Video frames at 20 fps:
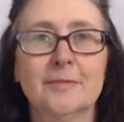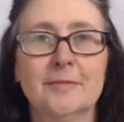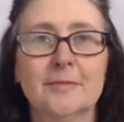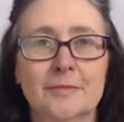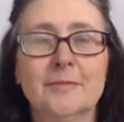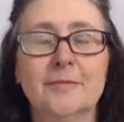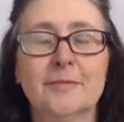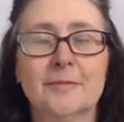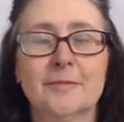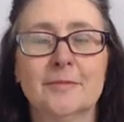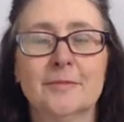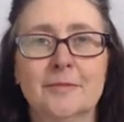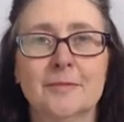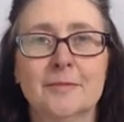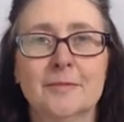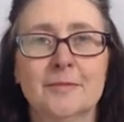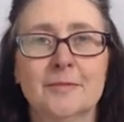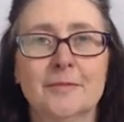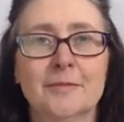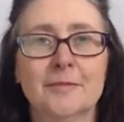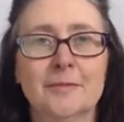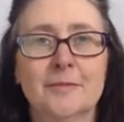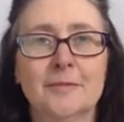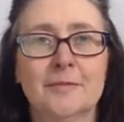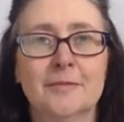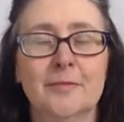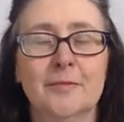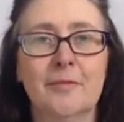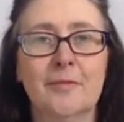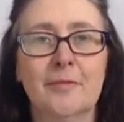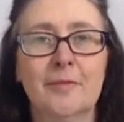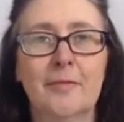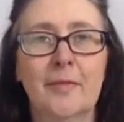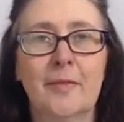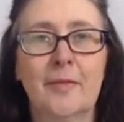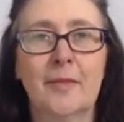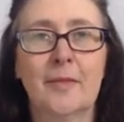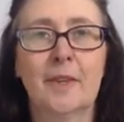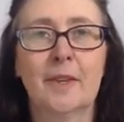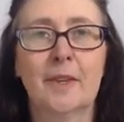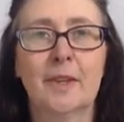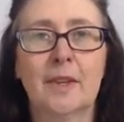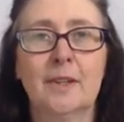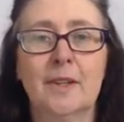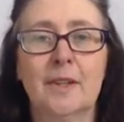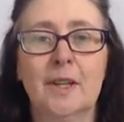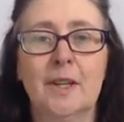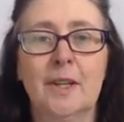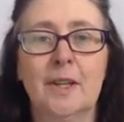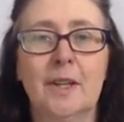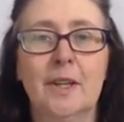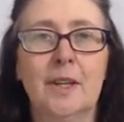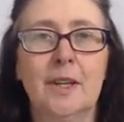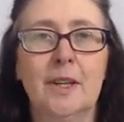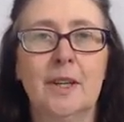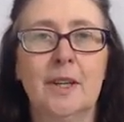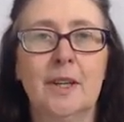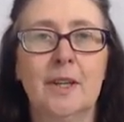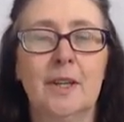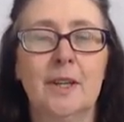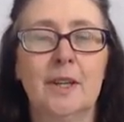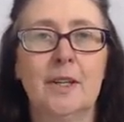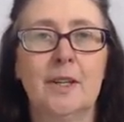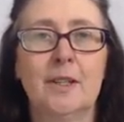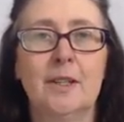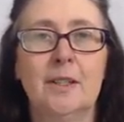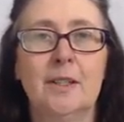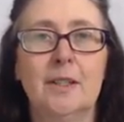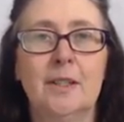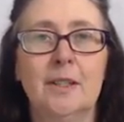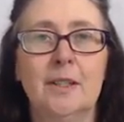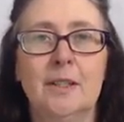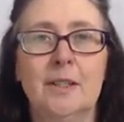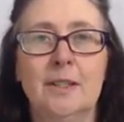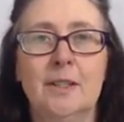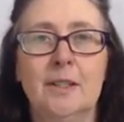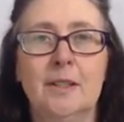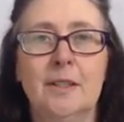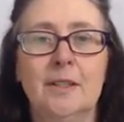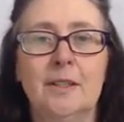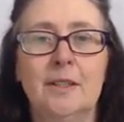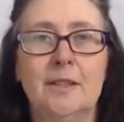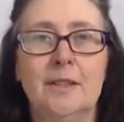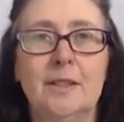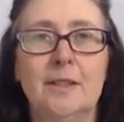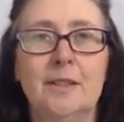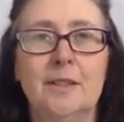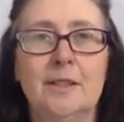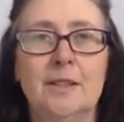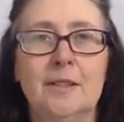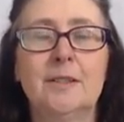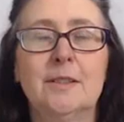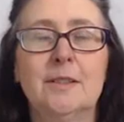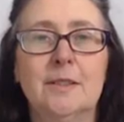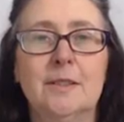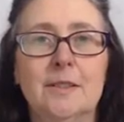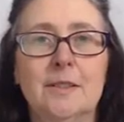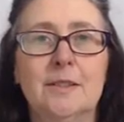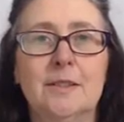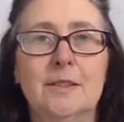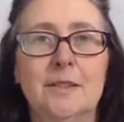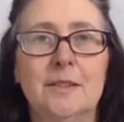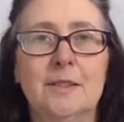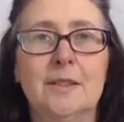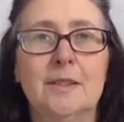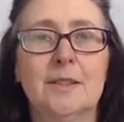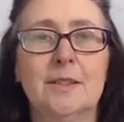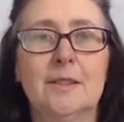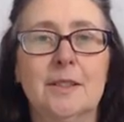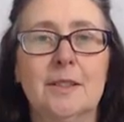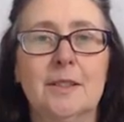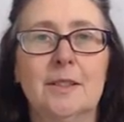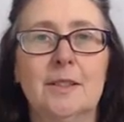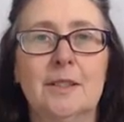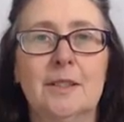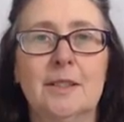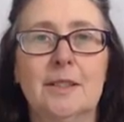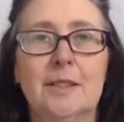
The person shown says nothing.